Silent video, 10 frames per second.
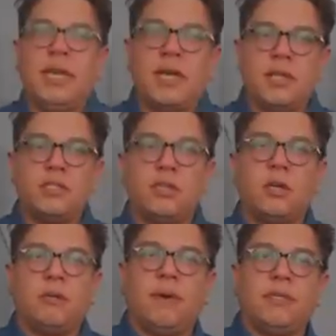let's talk
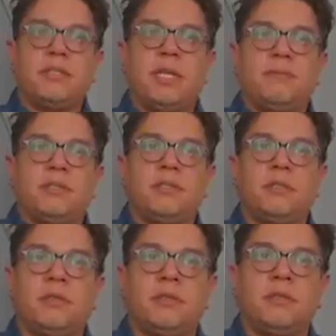about steps
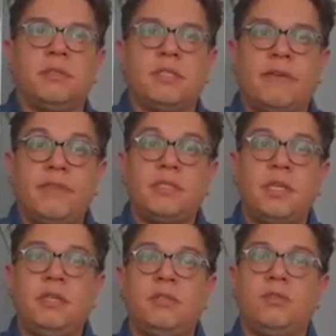
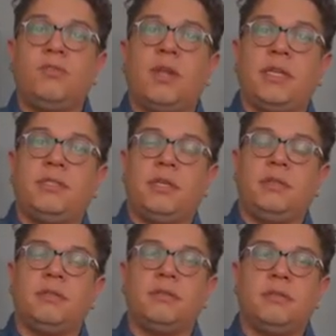17 through
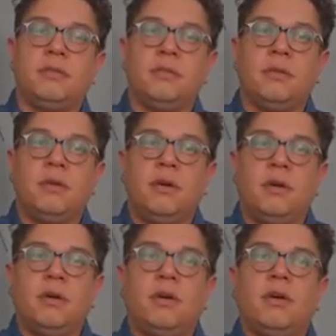
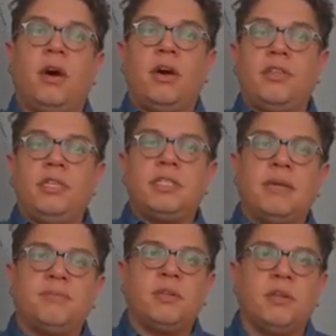19. All these
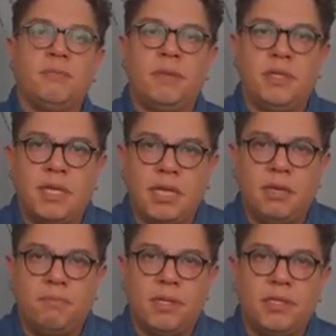steps are going to be taking
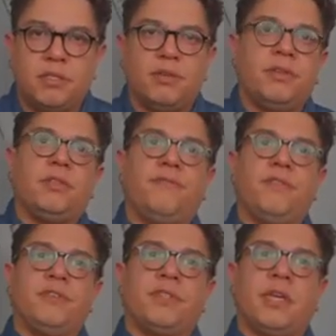place during the
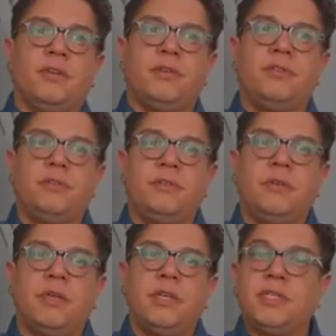fill cycle.
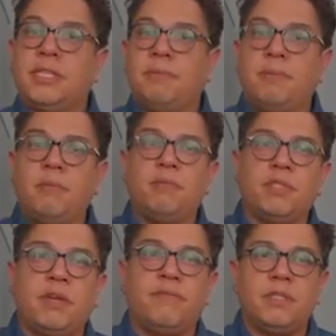Step number
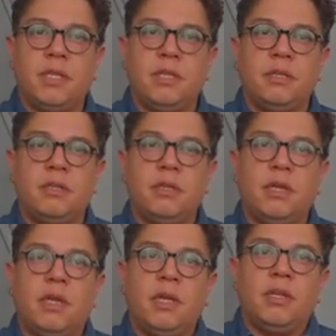17.
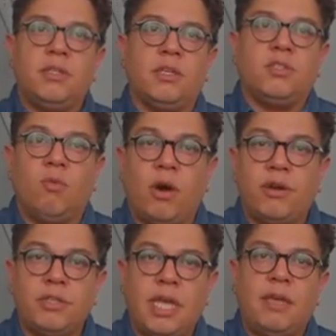Does the water
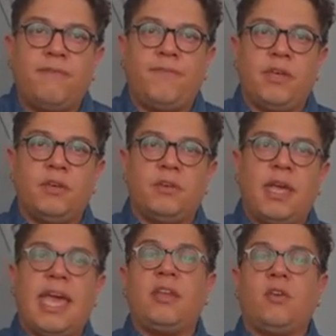tank fill
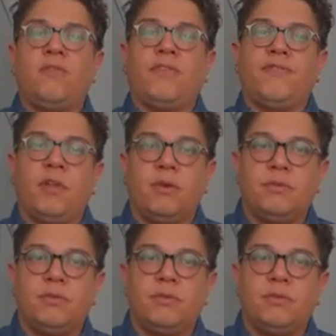and overflow?